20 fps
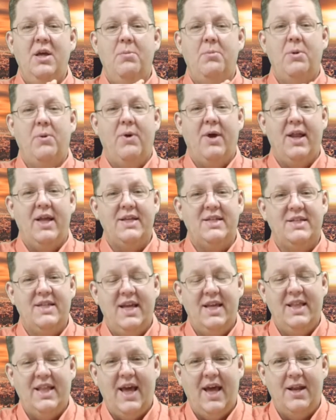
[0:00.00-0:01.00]
But while I
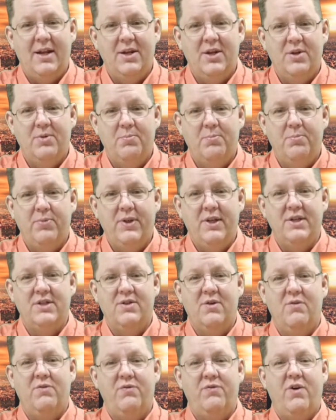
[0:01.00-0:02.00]
say that, please
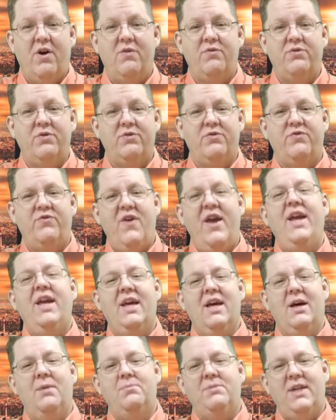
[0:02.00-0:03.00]
don't fall for
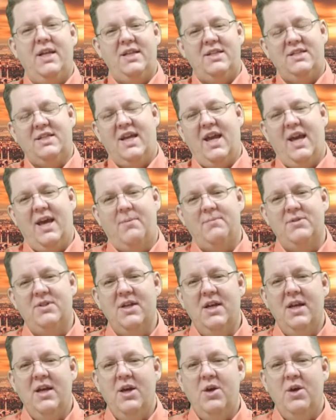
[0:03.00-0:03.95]
fake update scams